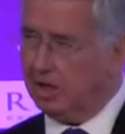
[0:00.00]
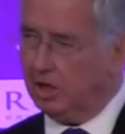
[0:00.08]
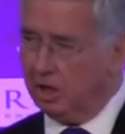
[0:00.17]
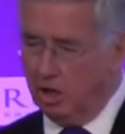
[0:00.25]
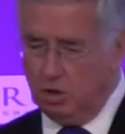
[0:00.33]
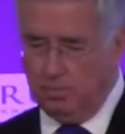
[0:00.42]

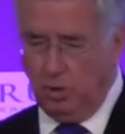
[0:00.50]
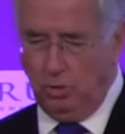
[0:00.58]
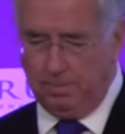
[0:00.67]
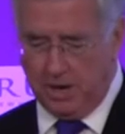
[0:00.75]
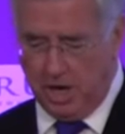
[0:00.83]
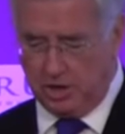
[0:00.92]

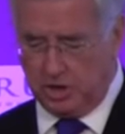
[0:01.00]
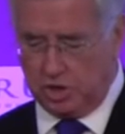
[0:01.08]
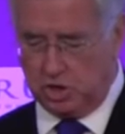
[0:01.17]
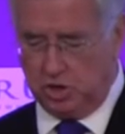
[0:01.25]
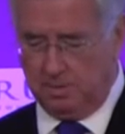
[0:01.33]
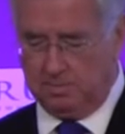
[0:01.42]
global
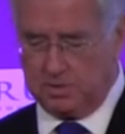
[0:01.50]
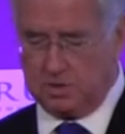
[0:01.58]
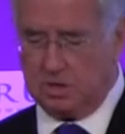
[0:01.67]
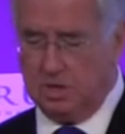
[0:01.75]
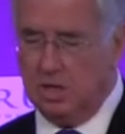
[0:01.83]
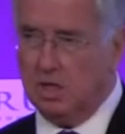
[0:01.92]

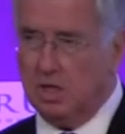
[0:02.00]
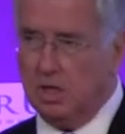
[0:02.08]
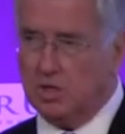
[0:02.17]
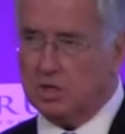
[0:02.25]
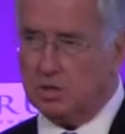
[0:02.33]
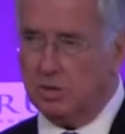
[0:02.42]
partnerships
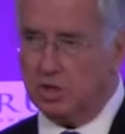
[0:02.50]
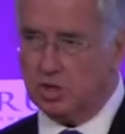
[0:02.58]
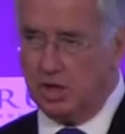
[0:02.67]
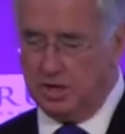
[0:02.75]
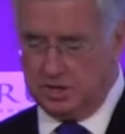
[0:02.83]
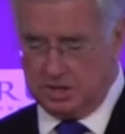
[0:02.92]
to
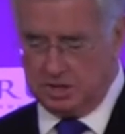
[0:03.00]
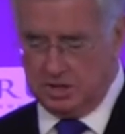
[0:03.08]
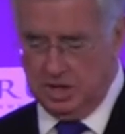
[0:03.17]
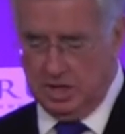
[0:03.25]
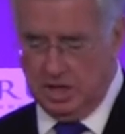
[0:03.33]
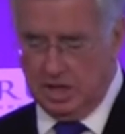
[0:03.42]
address
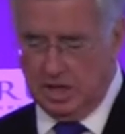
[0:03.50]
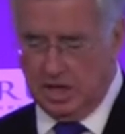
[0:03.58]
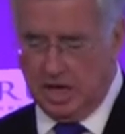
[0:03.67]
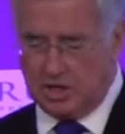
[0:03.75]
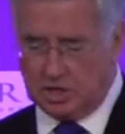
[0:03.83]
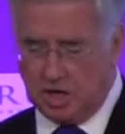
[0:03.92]

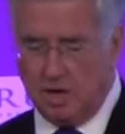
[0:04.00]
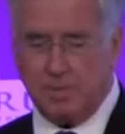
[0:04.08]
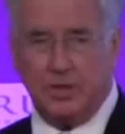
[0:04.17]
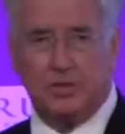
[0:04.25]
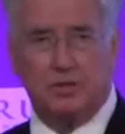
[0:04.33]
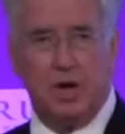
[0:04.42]
a
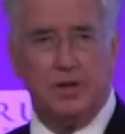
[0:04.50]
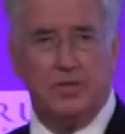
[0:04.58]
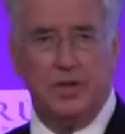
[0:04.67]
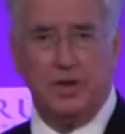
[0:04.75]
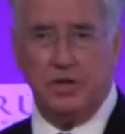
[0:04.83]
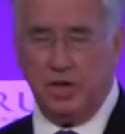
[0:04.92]
cyber
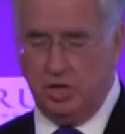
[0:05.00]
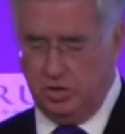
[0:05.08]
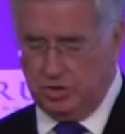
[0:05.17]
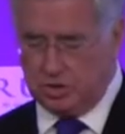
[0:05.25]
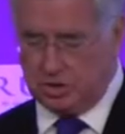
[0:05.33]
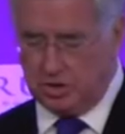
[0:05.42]
threat that
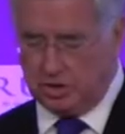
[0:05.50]
knows